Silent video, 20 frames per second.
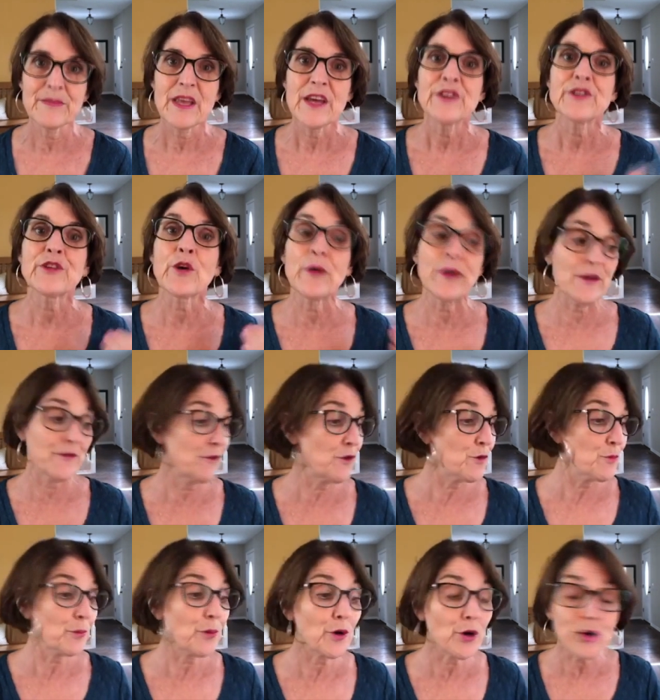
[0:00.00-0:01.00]
So if you
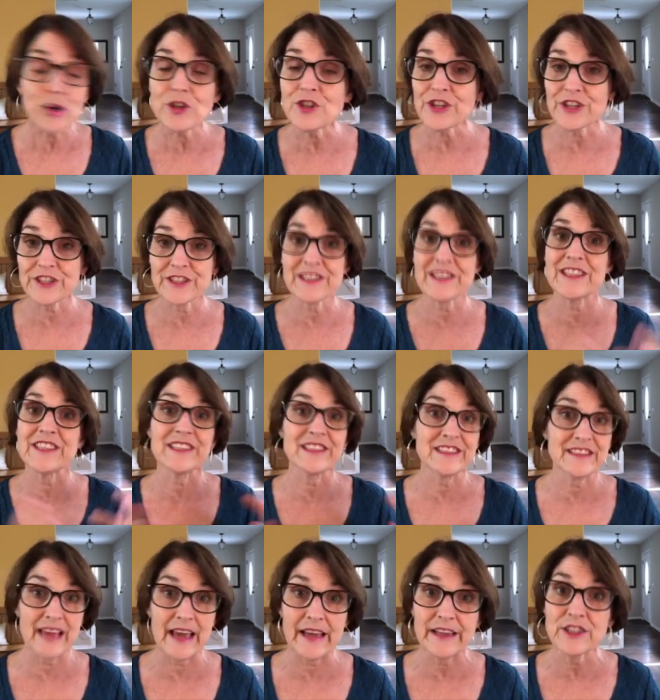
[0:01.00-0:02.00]
purchase the
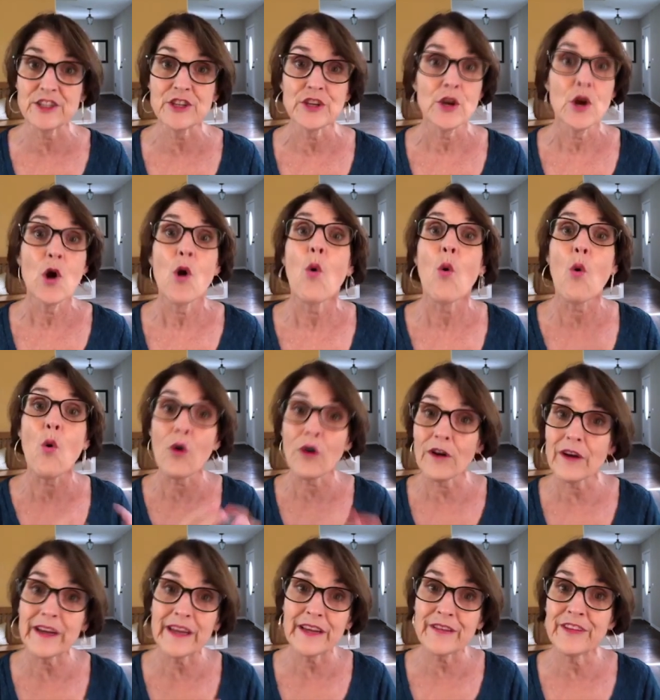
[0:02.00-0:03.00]
set
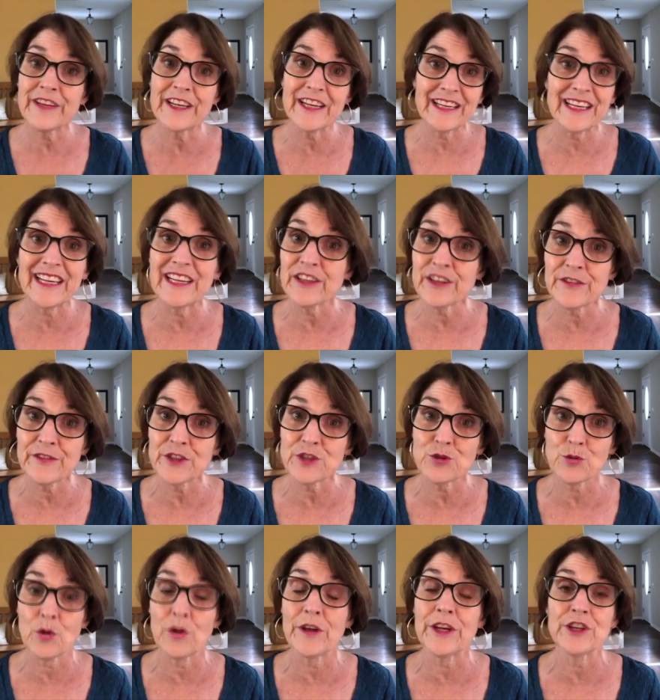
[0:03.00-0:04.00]
or even an
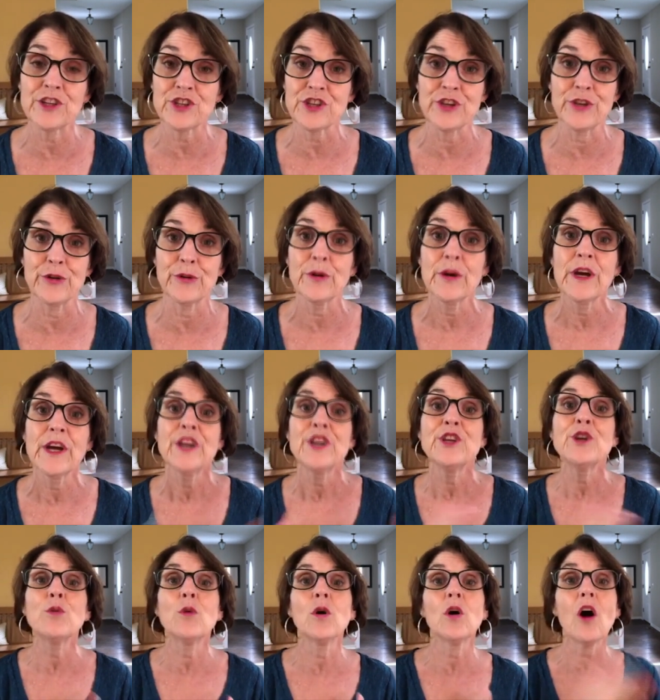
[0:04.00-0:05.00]
individual issue,
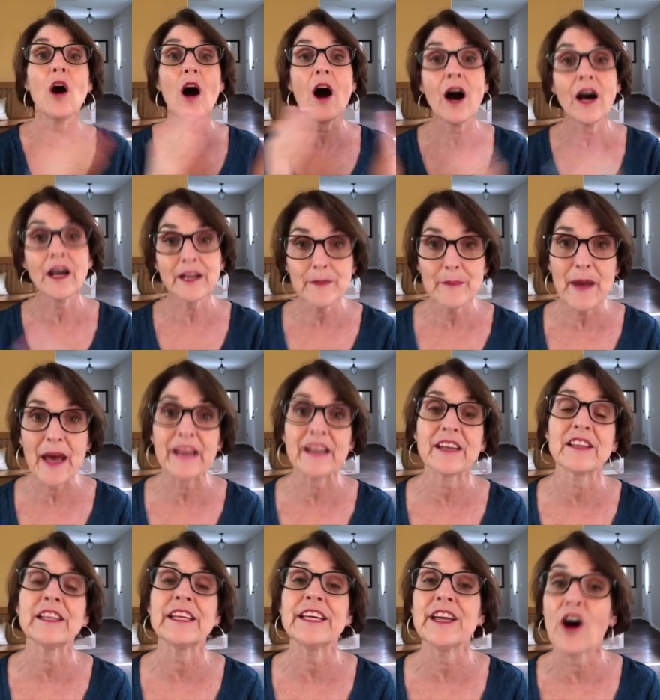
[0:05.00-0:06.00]
you will
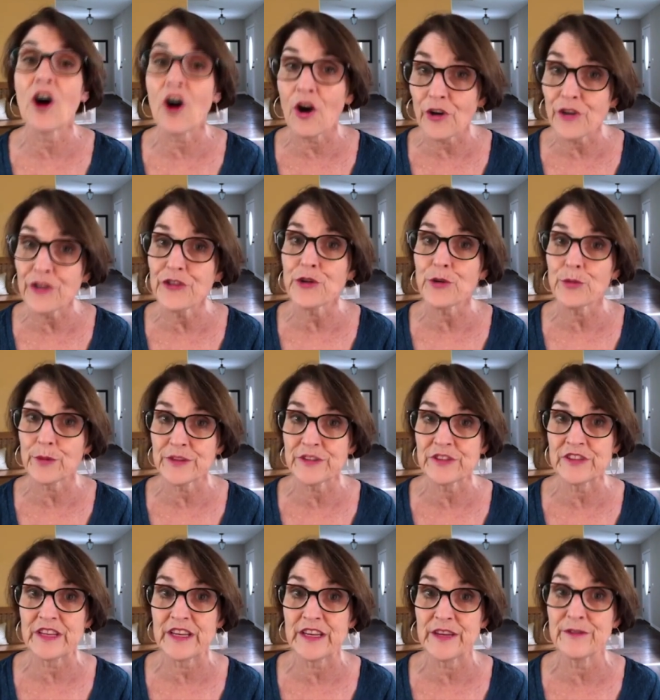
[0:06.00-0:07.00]
automatically also
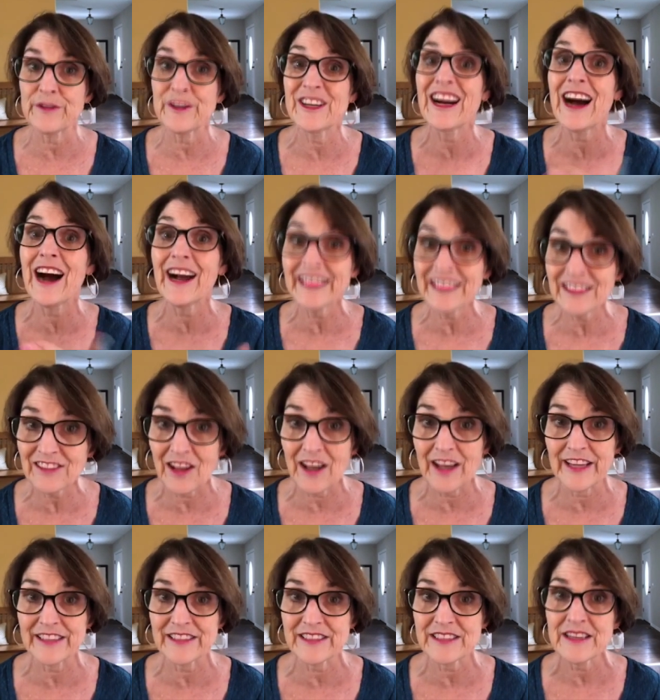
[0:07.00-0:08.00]
receive
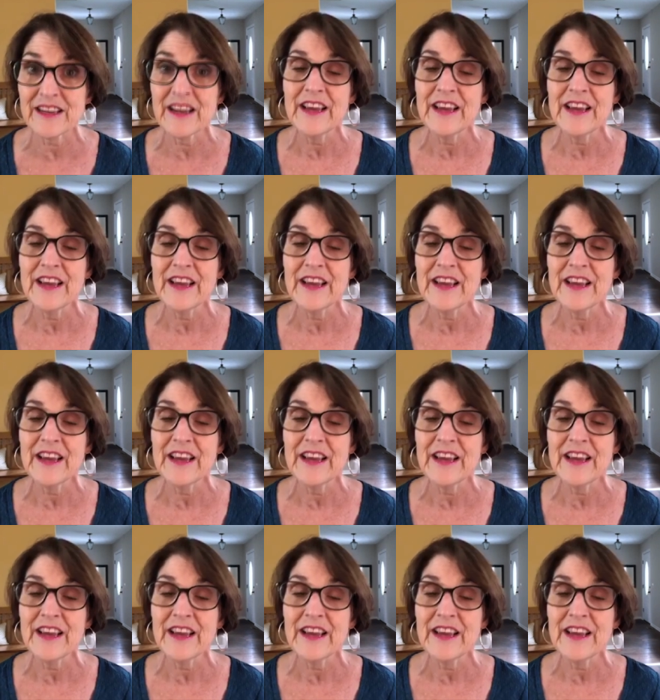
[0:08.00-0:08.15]
guidelines